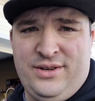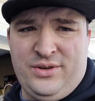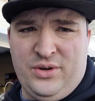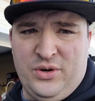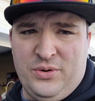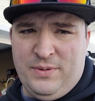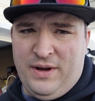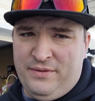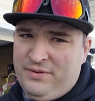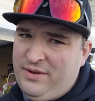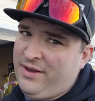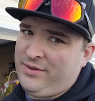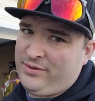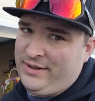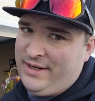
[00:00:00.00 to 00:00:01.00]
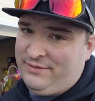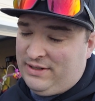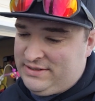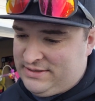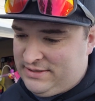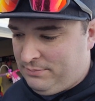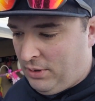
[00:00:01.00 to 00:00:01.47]
group of 3 of
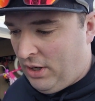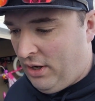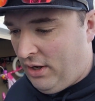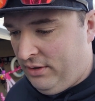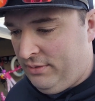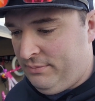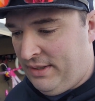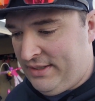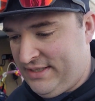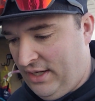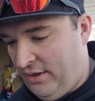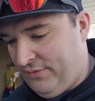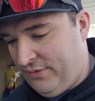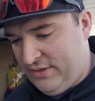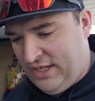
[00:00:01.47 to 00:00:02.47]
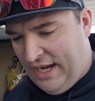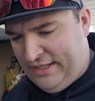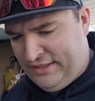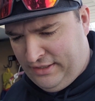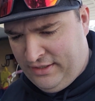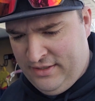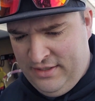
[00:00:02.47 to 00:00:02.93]
us, Paul, myself, and
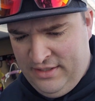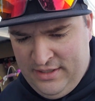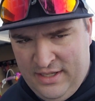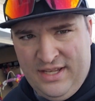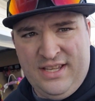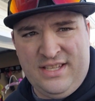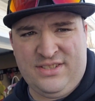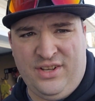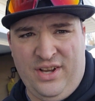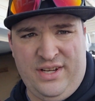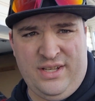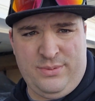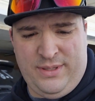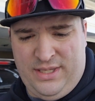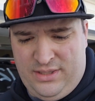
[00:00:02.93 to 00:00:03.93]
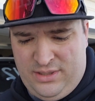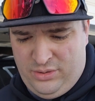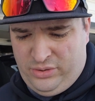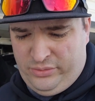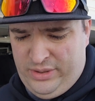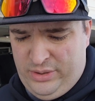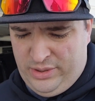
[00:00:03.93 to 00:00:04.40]
Tyler. As long as we can do
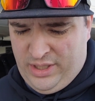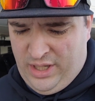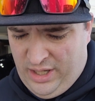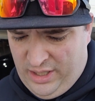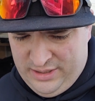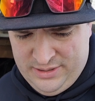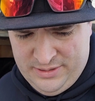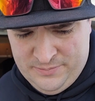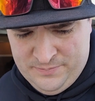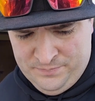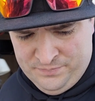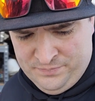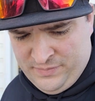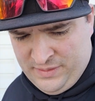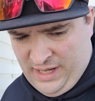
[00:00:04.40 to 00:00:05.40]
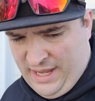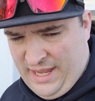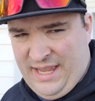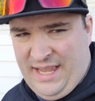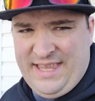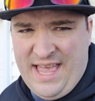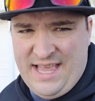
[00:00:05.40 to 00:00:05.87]
3 to a car.
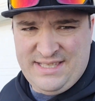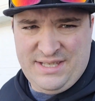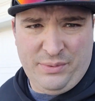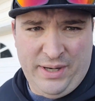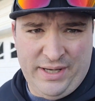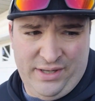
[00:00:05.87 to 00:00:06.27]
I can't see why